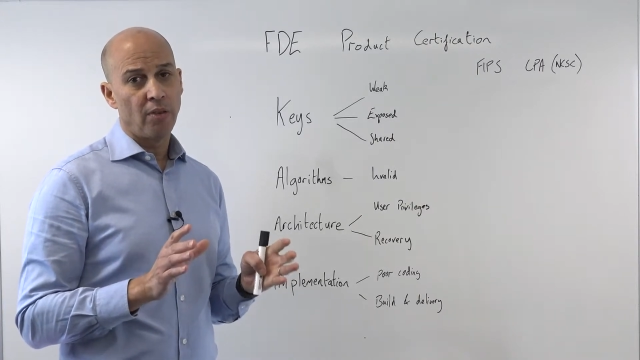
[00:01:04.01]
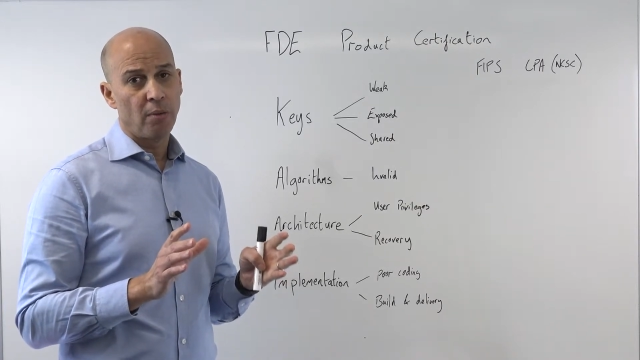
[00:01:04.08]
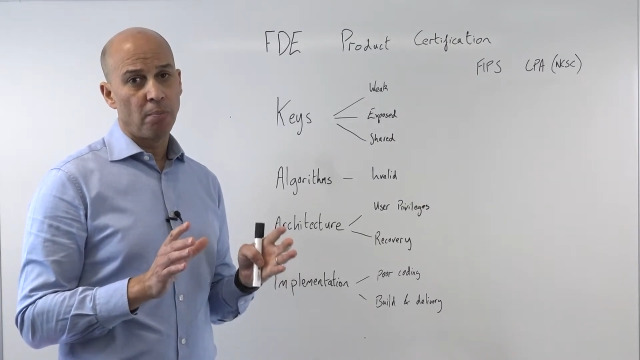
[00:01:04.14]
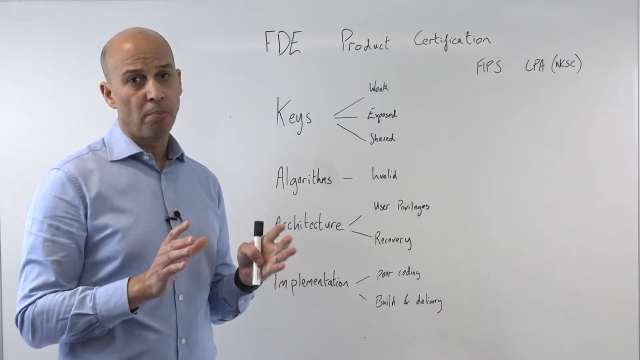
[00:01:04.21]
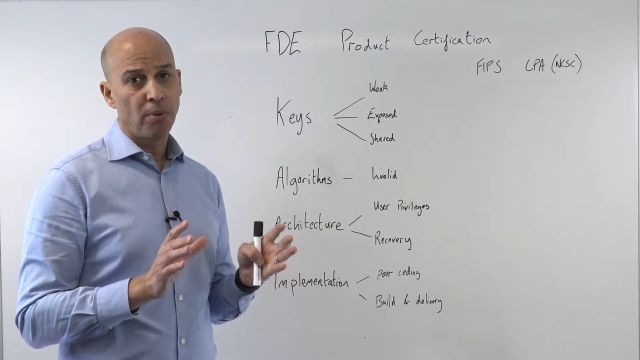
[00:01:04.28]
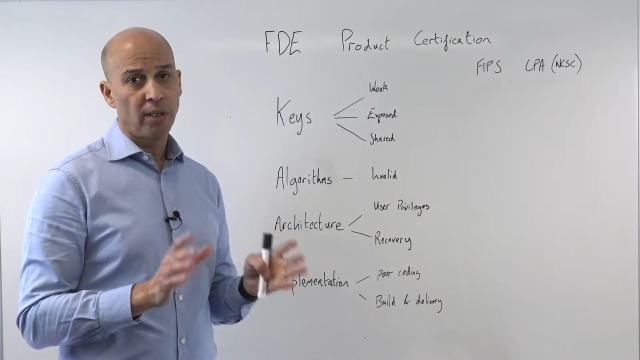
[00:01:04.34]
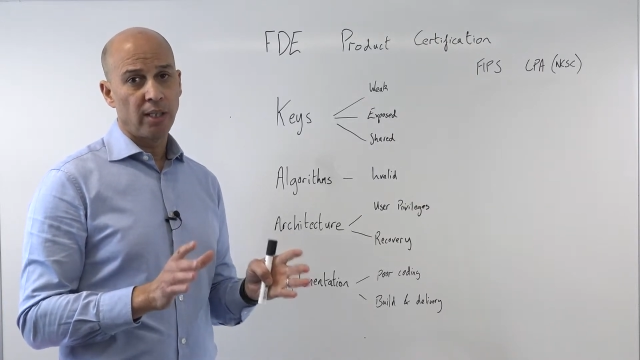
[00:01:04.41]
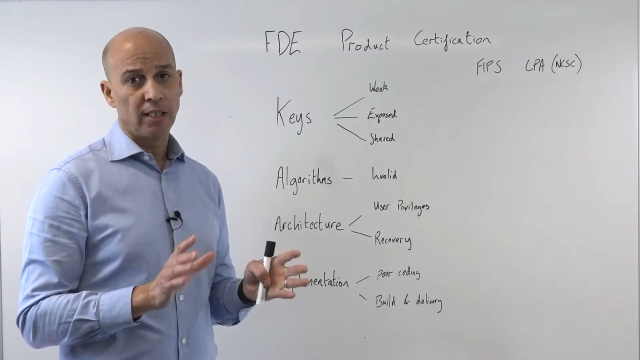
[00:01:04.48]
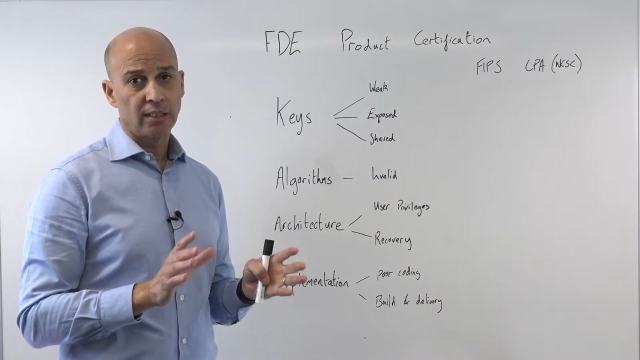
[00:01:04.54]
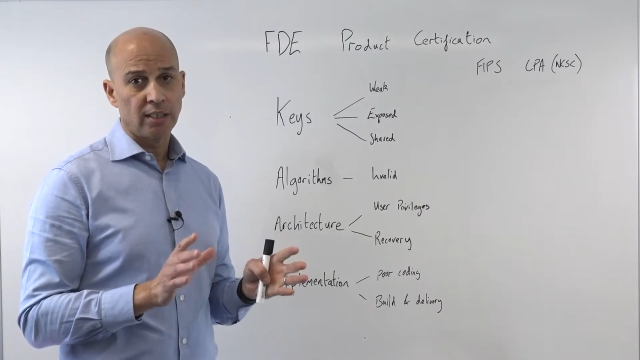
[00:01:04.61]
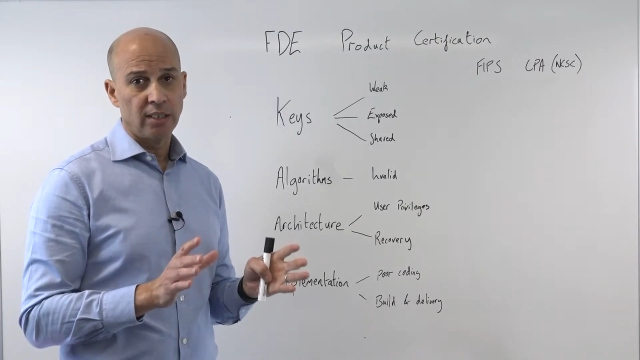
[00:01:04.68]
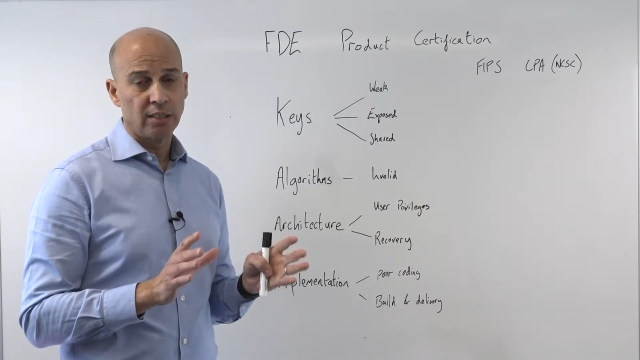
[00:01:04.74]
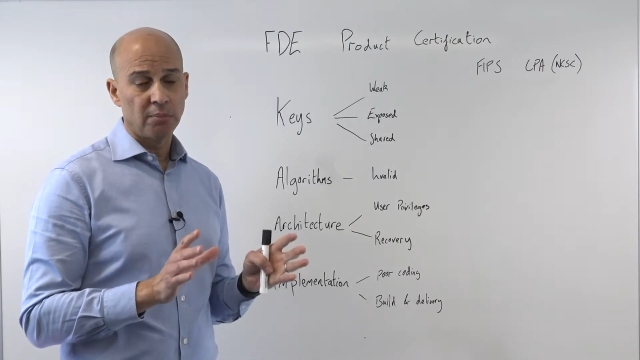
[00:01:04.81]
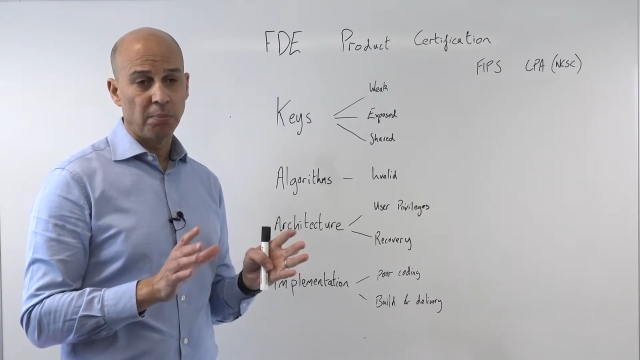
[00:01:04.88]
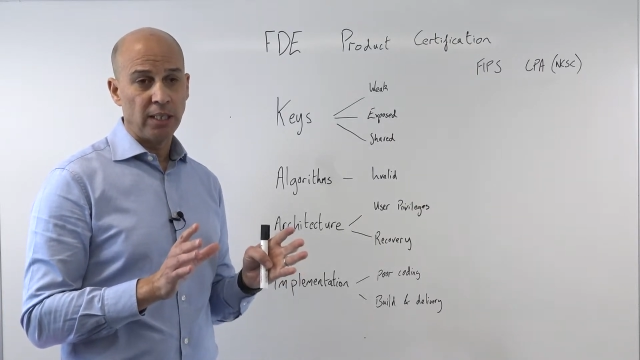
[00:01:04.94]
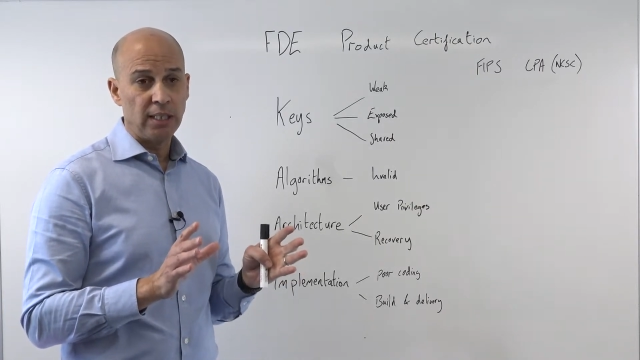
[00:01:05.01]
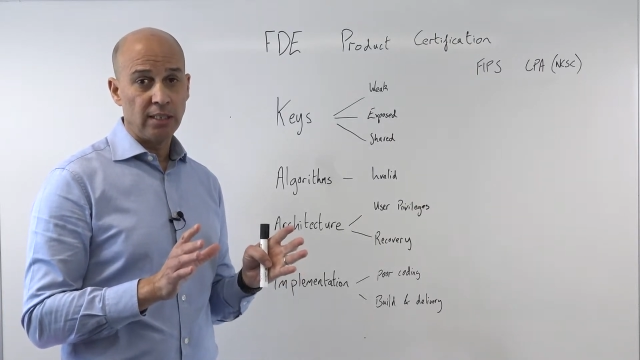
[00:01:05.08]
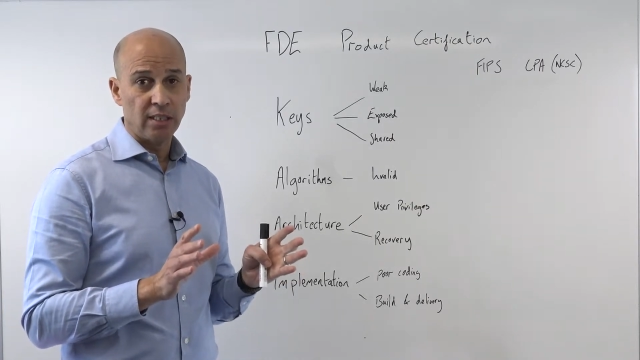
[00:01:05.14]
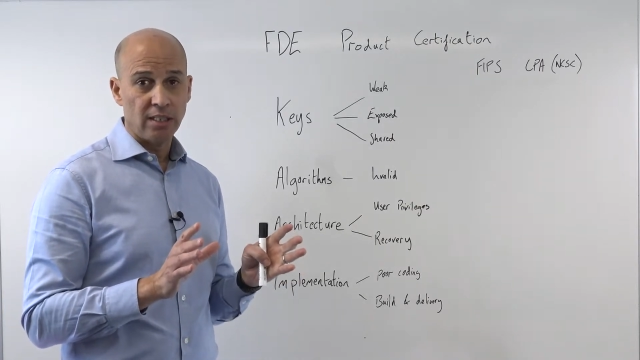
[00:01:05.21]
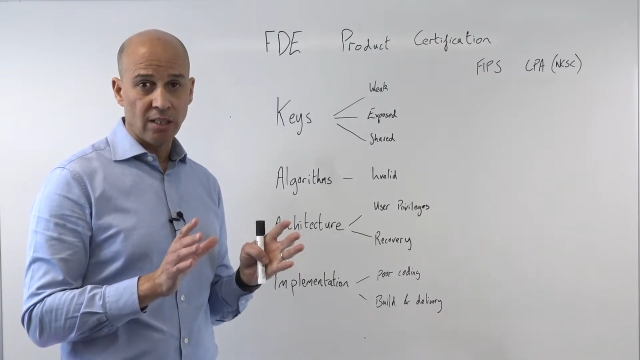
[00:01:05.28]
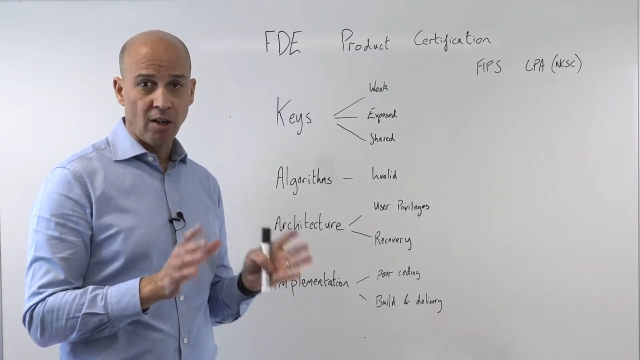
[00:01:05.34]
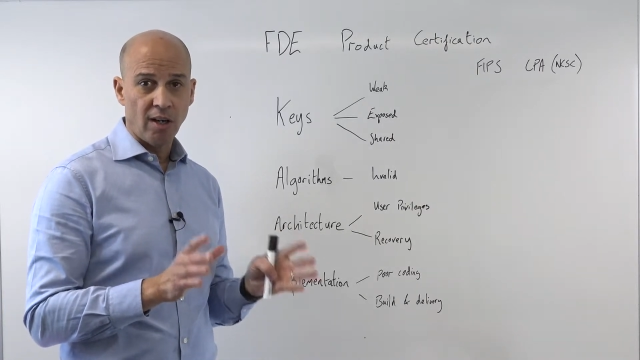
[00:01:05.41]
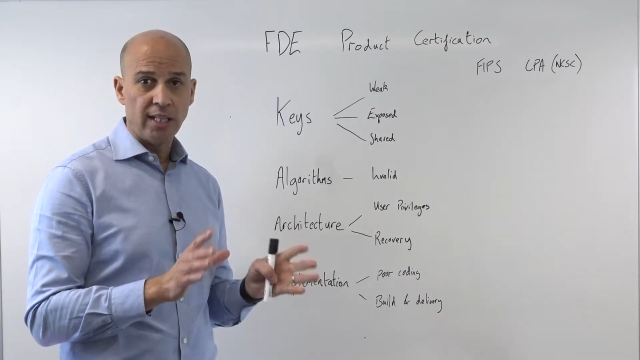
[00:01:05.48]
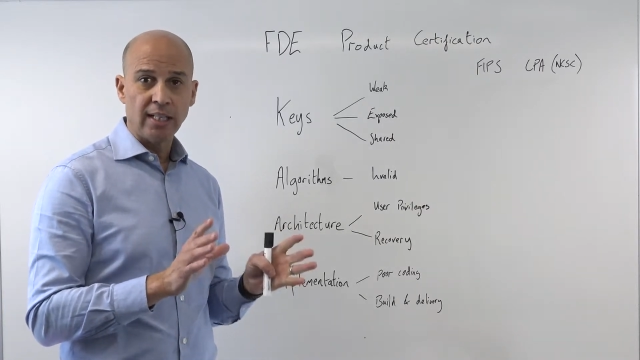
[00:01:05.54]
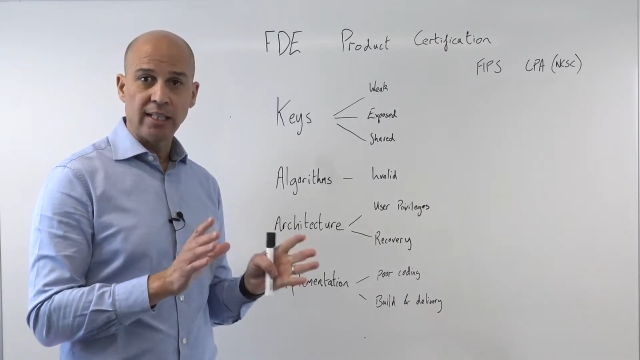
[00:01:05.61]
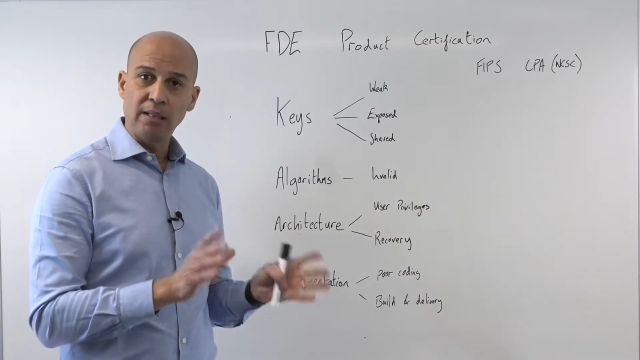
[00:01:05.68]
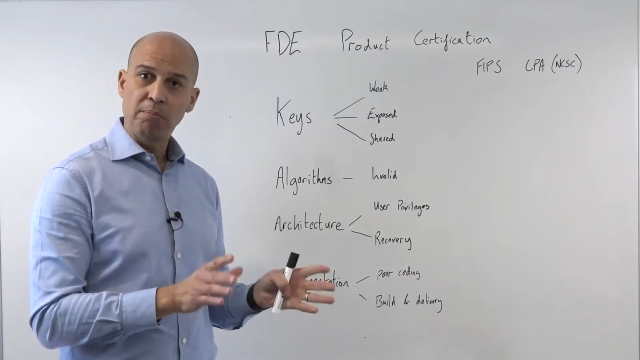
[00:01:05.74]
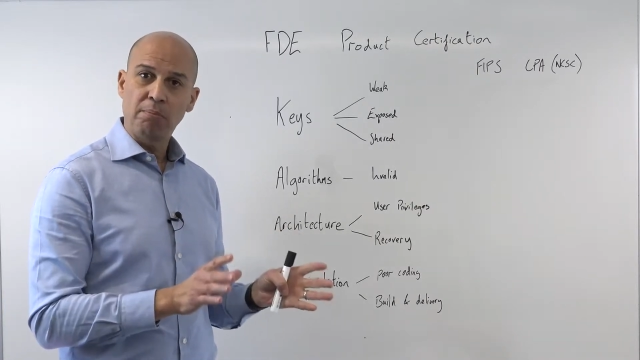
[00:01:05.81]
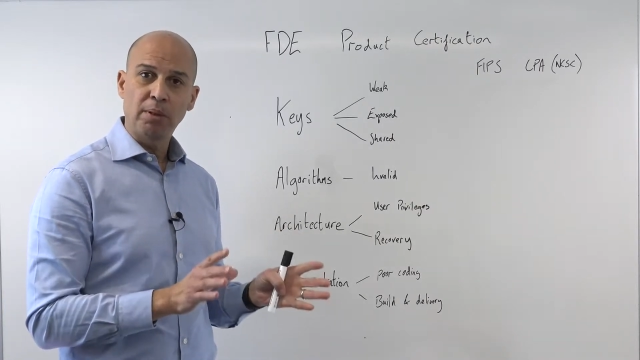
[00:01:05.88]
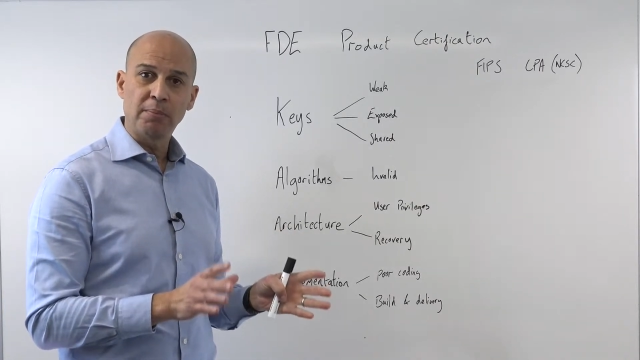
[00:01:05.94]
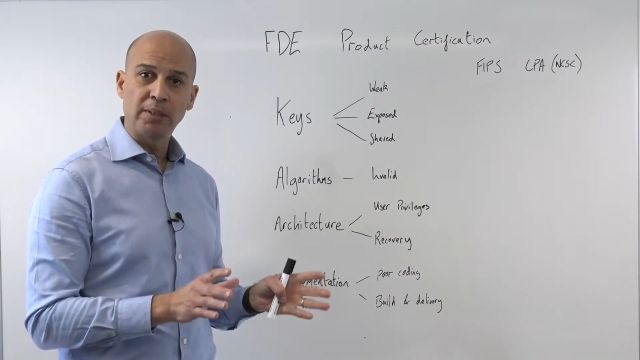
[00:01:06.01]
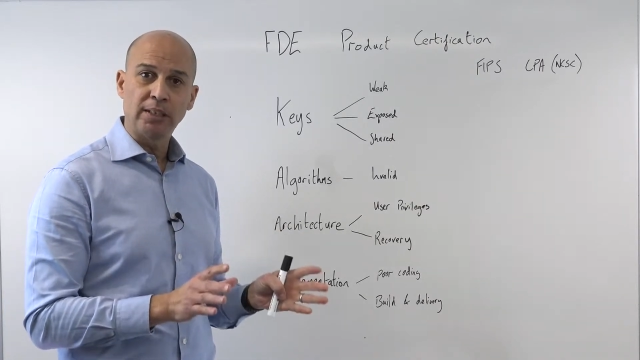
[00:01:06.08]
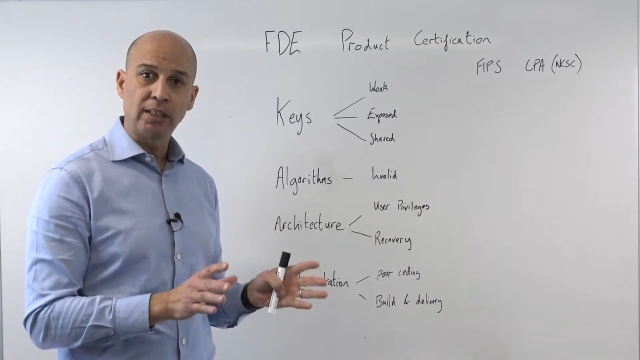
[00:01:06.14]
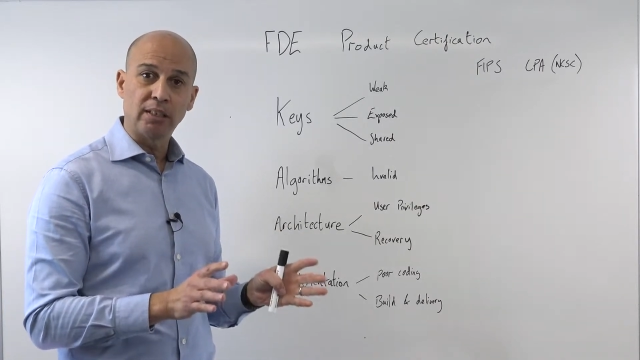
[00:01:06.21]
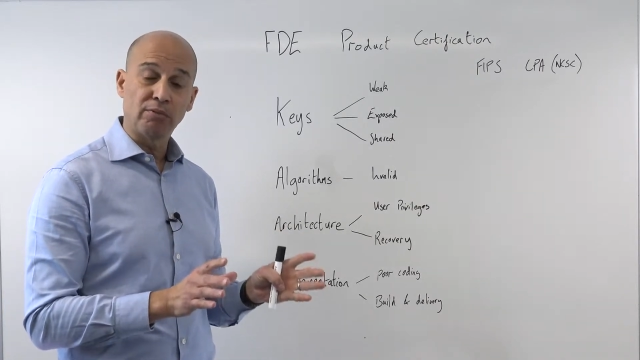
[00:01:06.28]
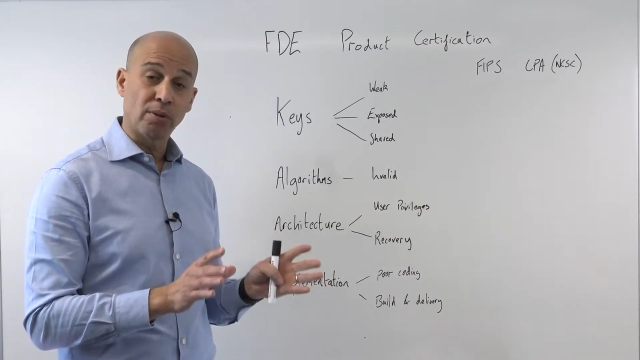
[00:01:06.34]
the product has been designed and implemented